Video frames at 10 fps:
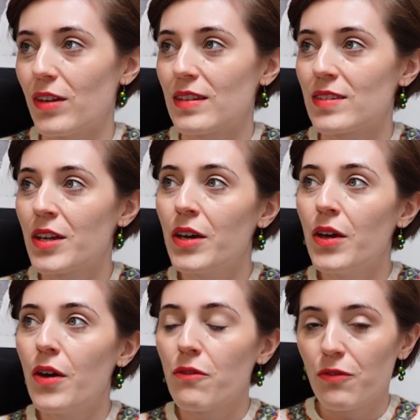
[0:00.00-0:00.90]
this.
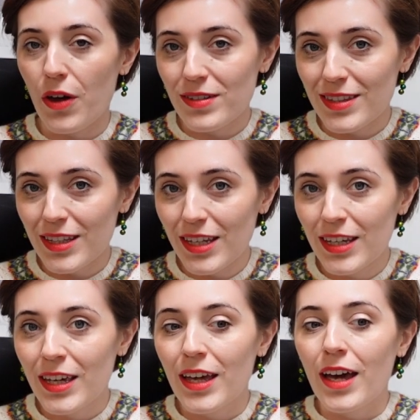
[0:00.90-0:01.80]
Firstly,
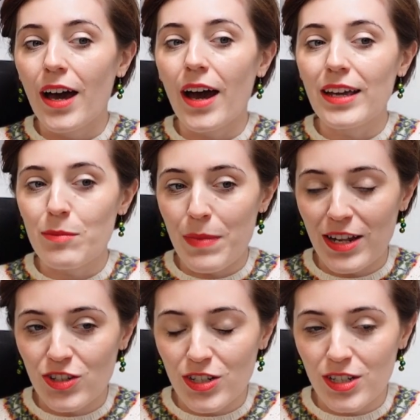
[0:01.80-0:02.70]
I
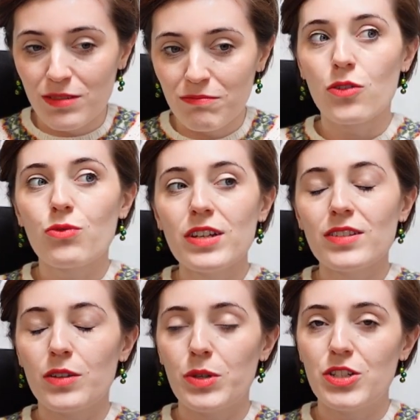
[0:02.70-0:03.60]
imagine the
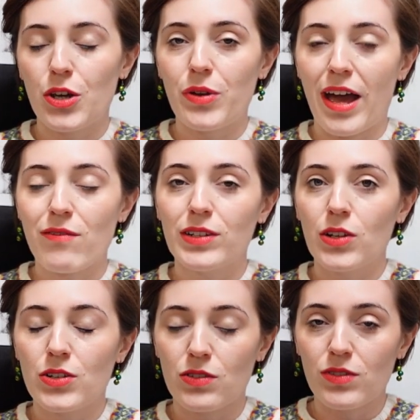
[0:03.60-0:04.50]
reason that we don't have a
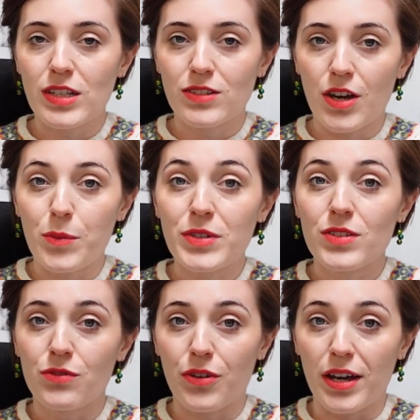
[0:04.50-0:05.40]
lot of these garments
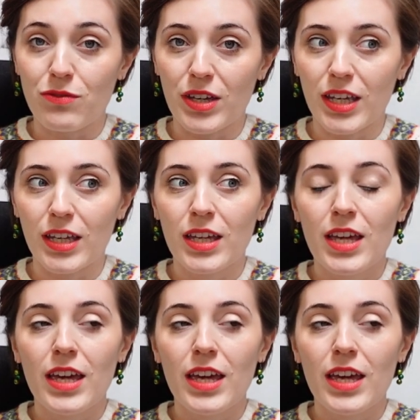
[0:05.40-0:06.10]
surviving